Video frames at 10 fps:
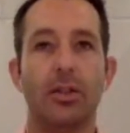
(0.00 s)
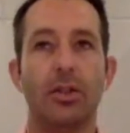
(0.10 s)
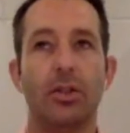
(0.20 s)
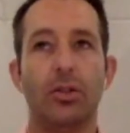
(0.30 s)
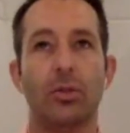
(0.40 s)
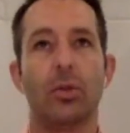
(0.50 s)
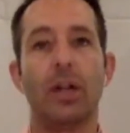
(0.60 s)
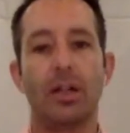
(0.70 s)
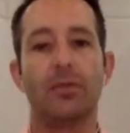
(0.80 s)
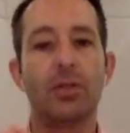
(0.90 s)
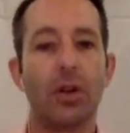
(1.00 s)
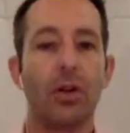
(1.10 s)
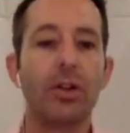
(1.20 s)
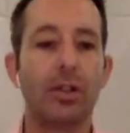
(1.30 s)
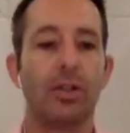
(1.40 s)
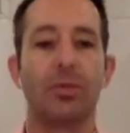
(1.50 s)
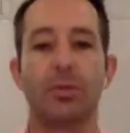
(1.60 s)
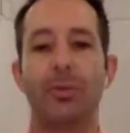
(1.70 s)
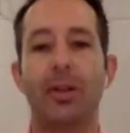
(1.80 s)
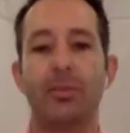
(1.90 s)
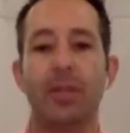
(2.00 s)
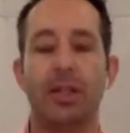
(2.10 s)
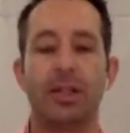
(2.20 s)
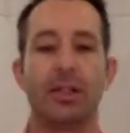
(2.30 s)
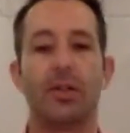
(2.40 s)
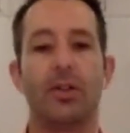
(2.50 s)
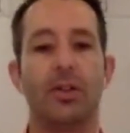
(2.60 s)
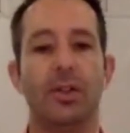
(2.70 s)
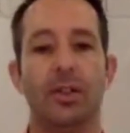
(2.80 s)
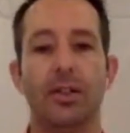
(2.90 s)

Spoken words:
your kind of target is with Pragmatic Psychology?